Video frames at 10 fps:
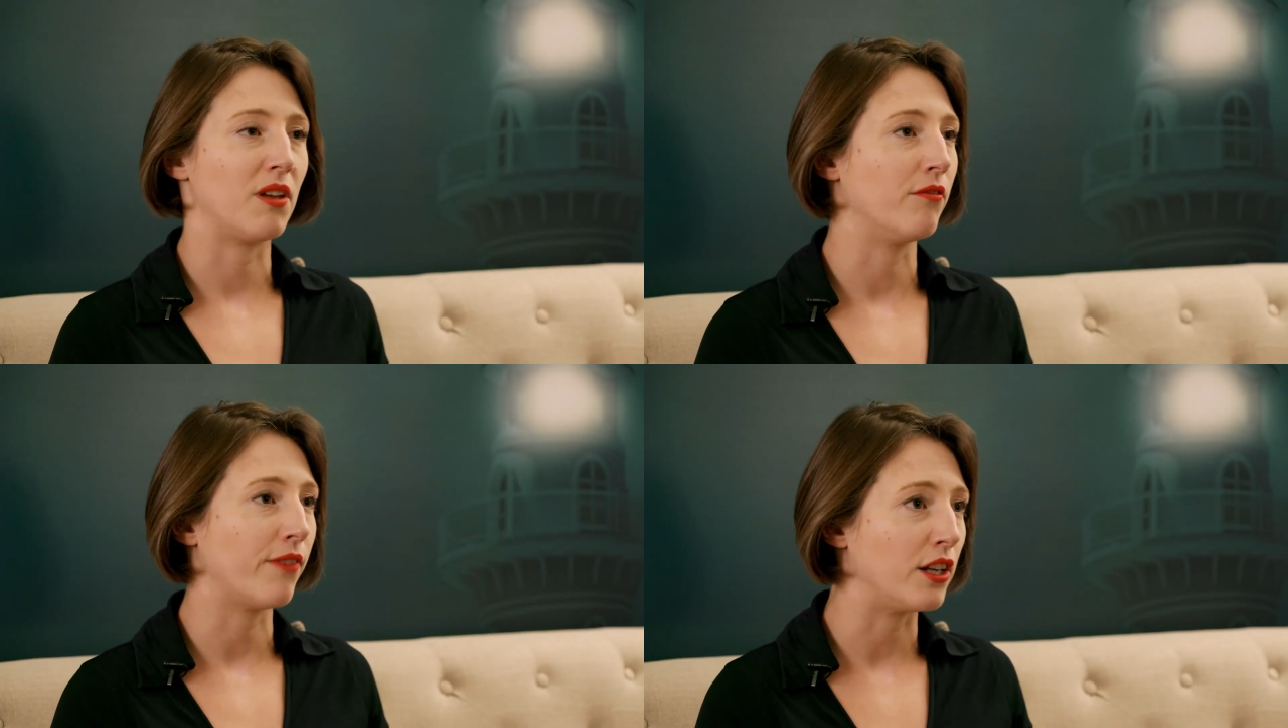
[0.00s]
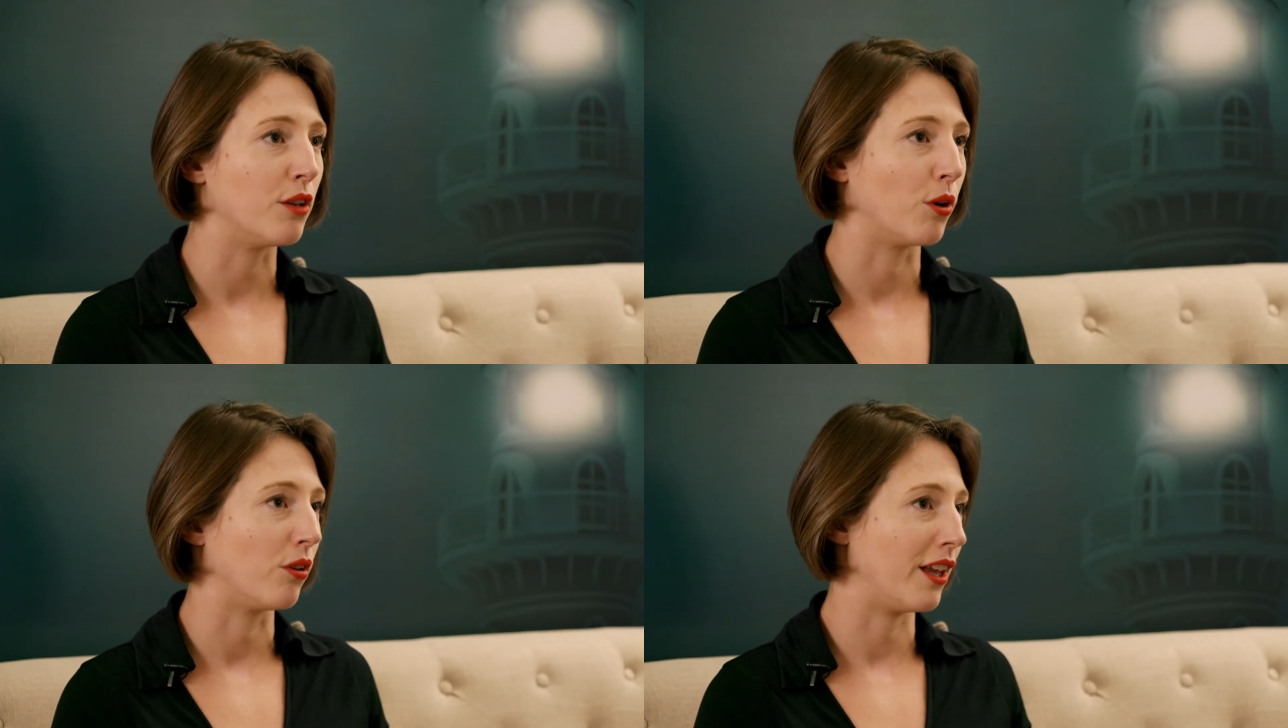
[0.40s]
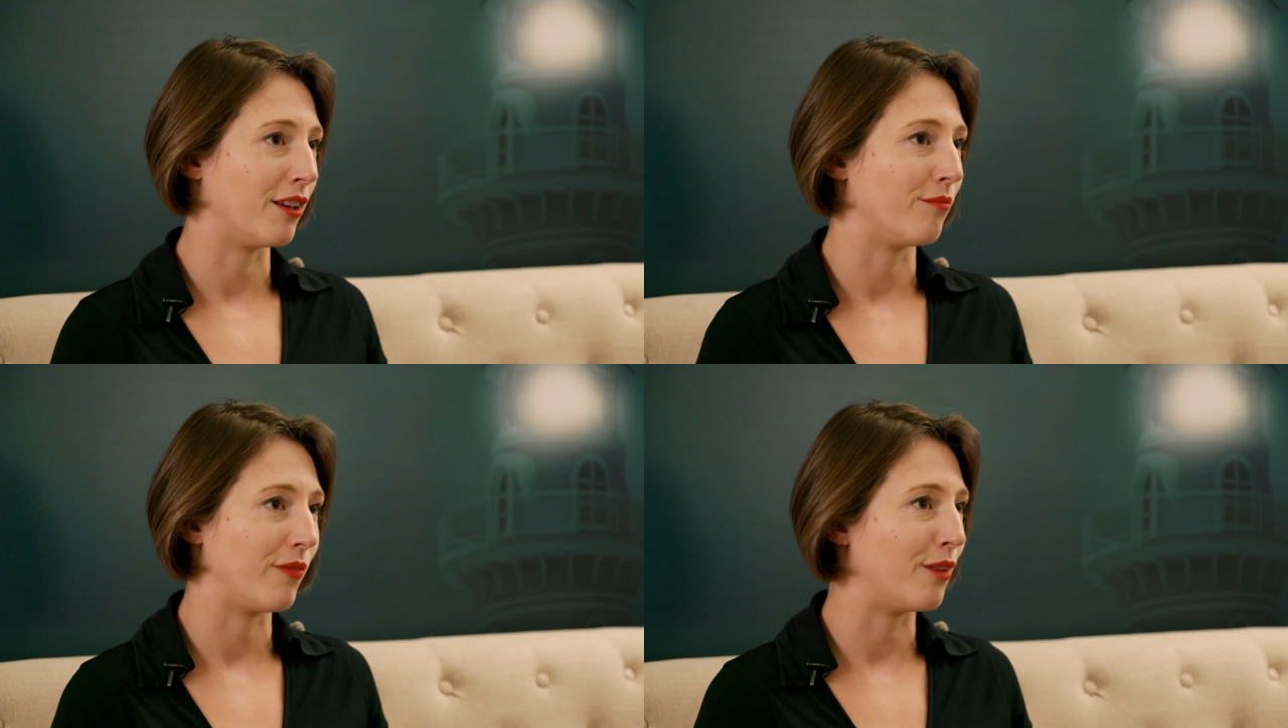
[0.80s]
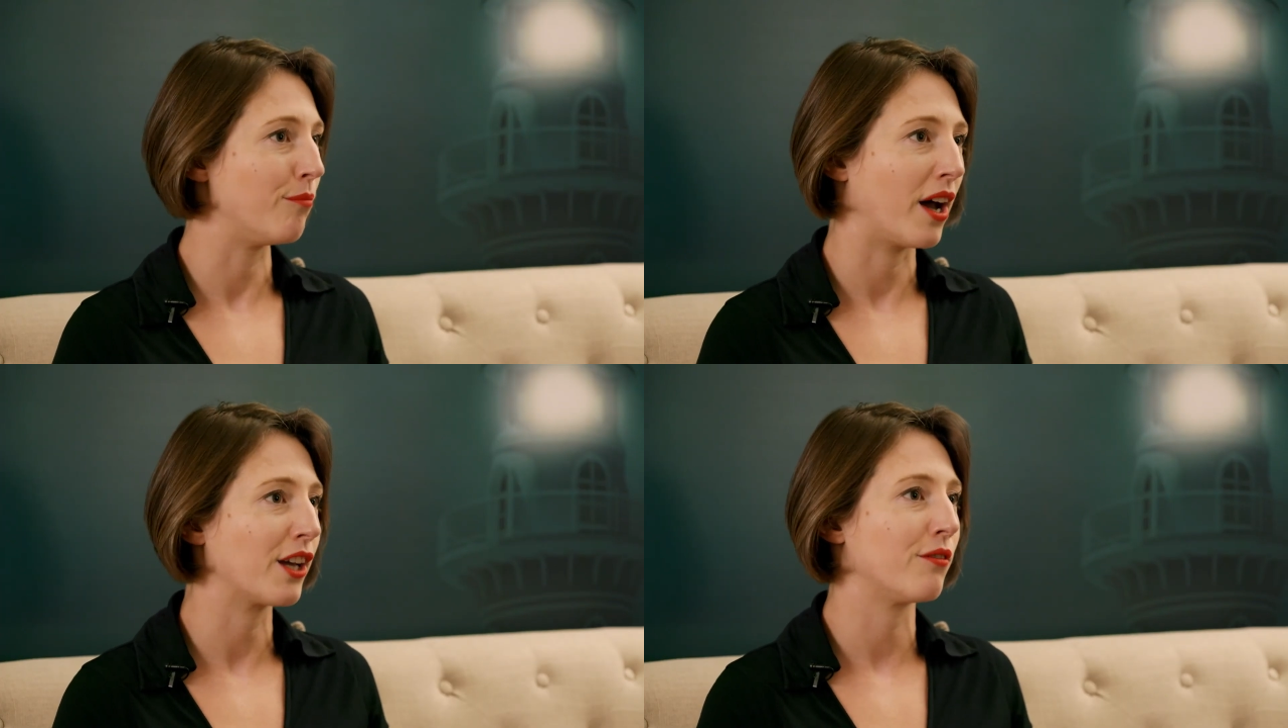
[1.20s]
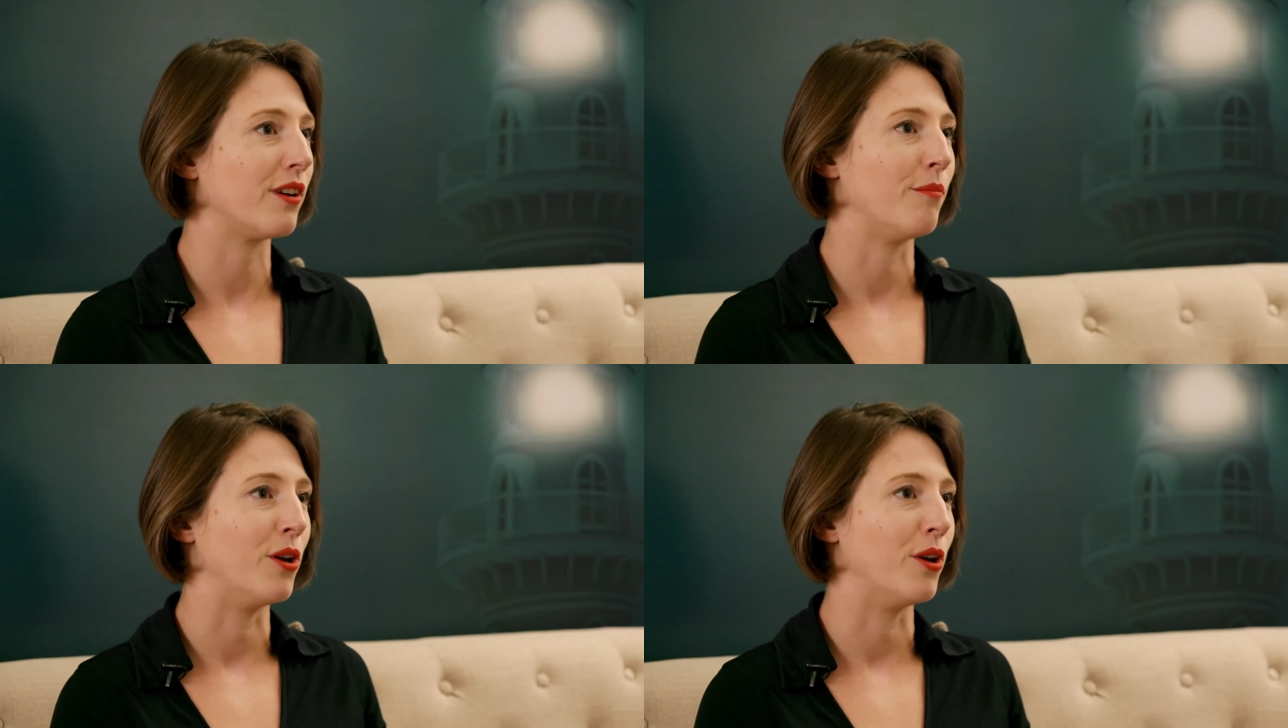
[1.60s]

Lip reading: invaluable in my career